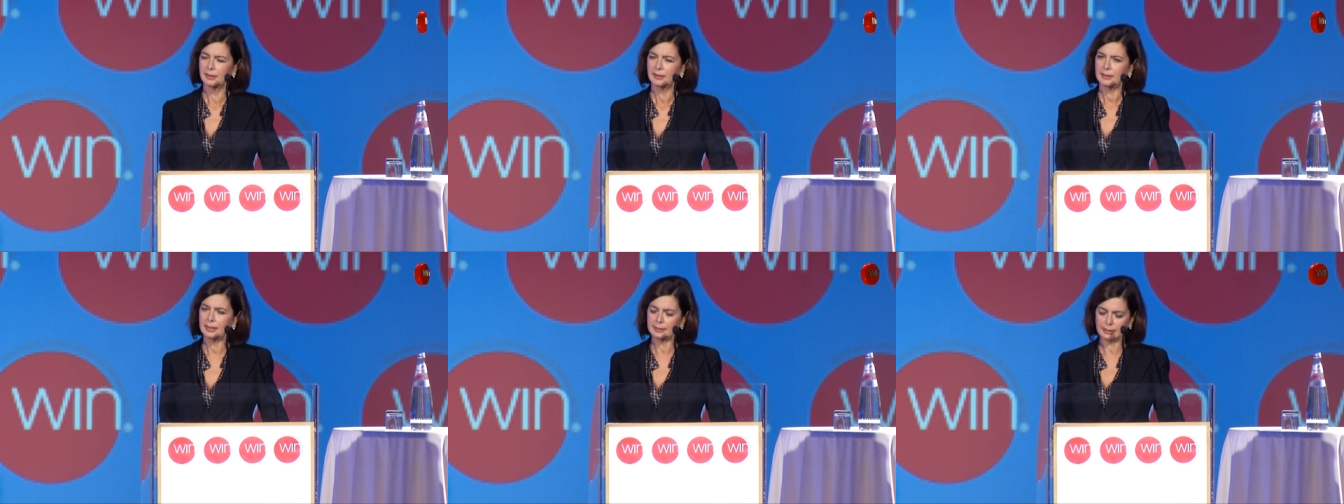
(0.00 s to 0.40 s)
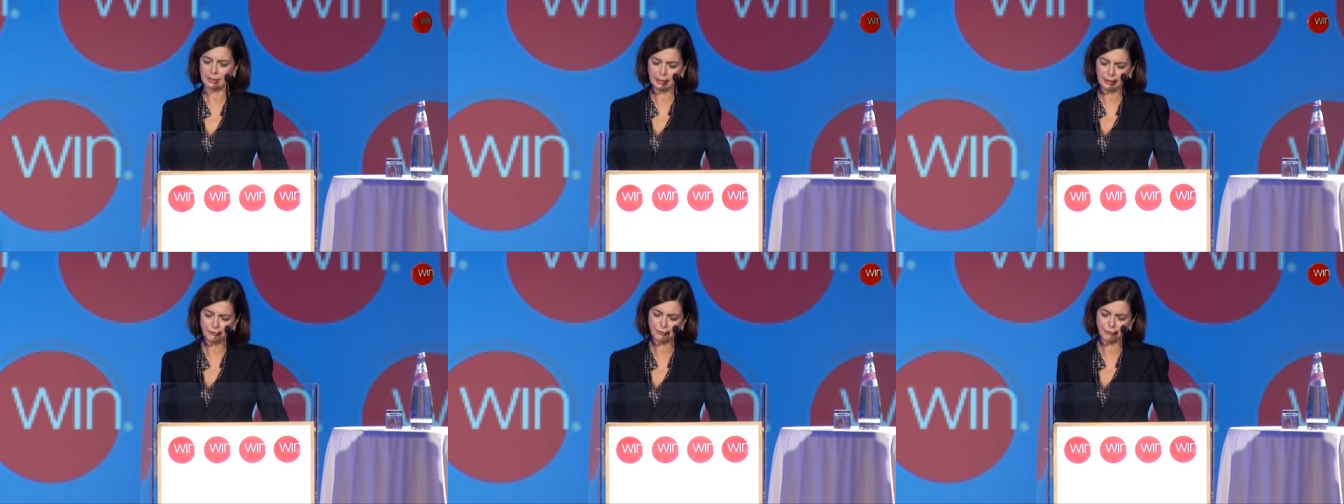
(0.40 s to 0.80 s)
that
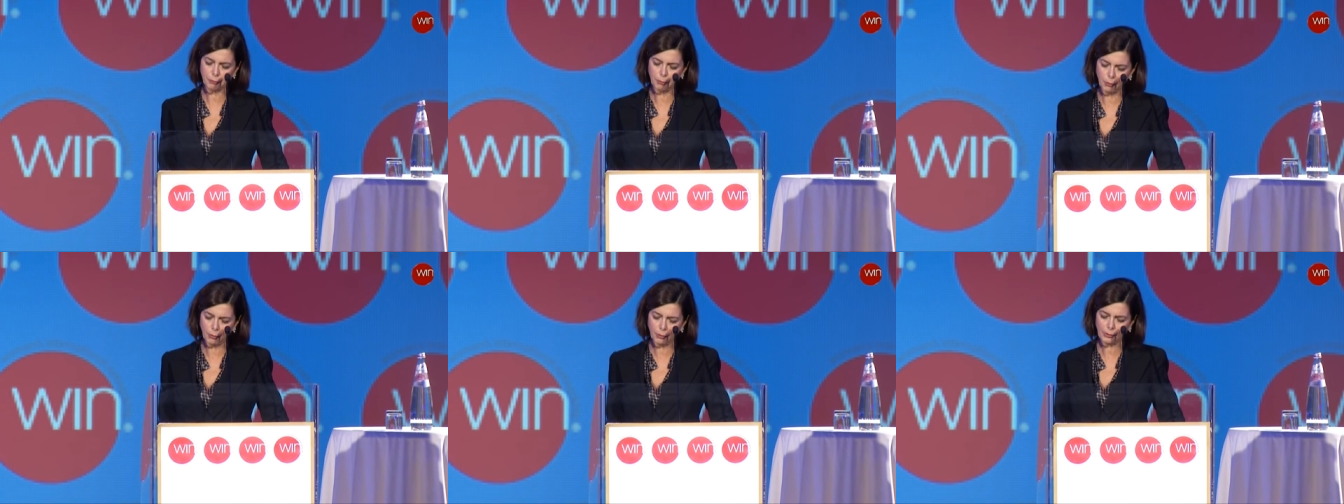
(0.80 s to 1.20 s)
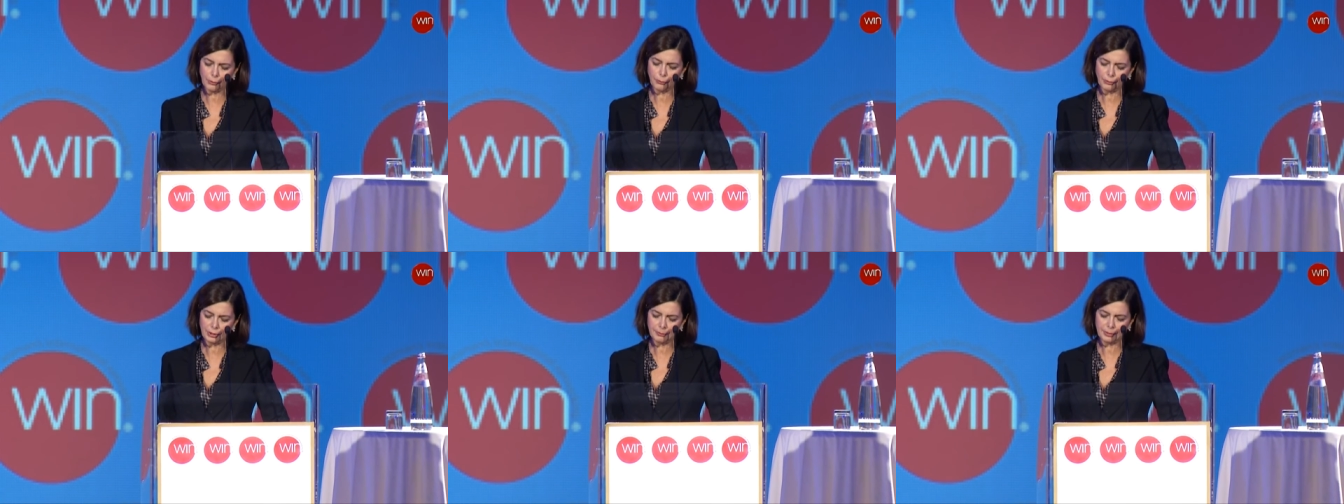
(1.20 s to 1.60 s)
if more
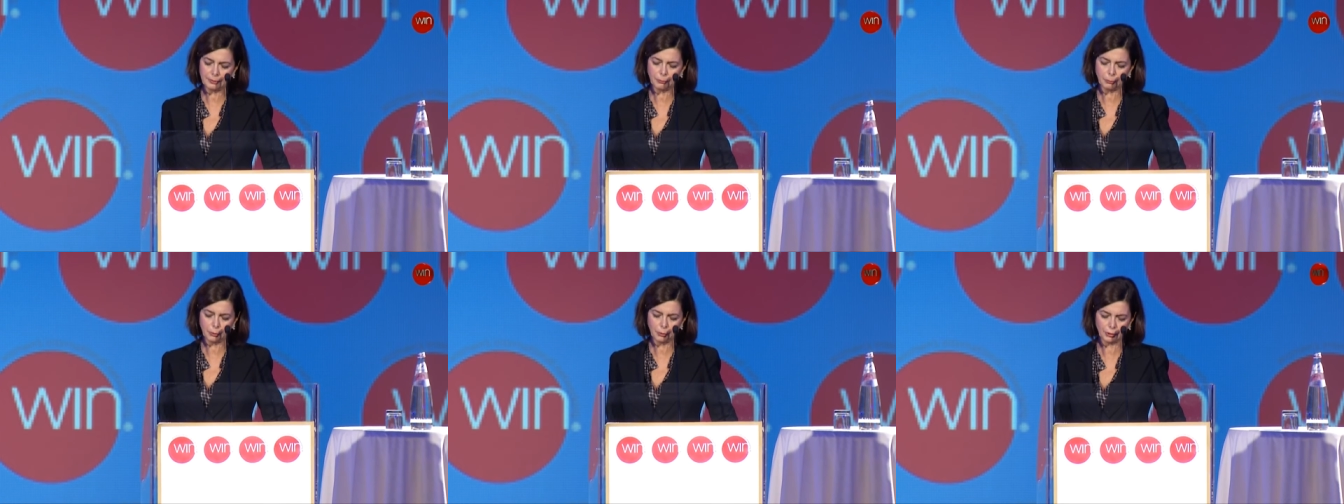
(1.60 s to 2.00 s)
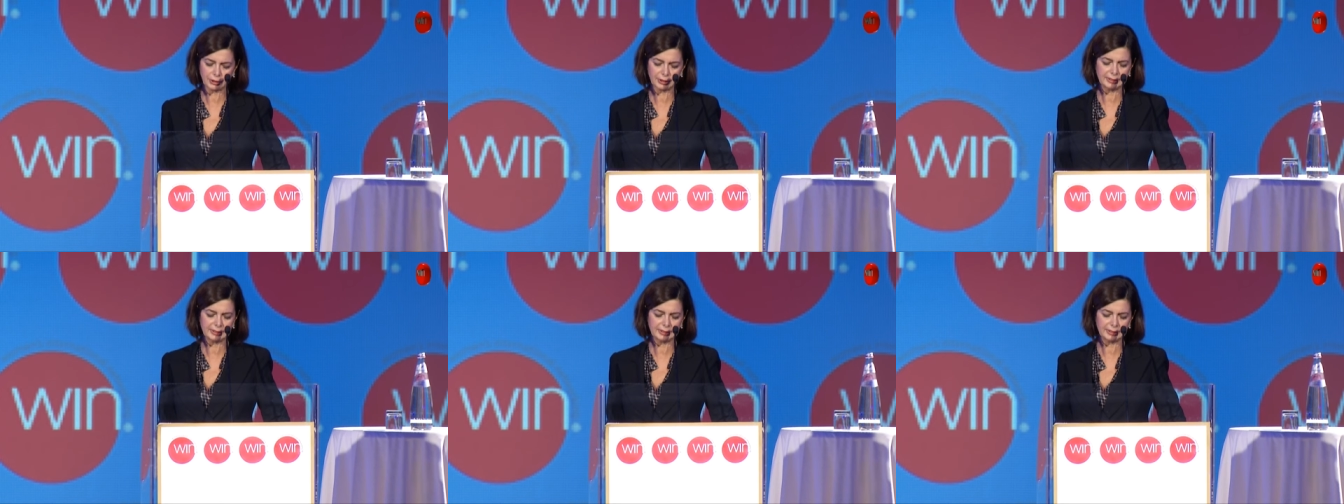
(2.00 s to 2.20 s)
women work,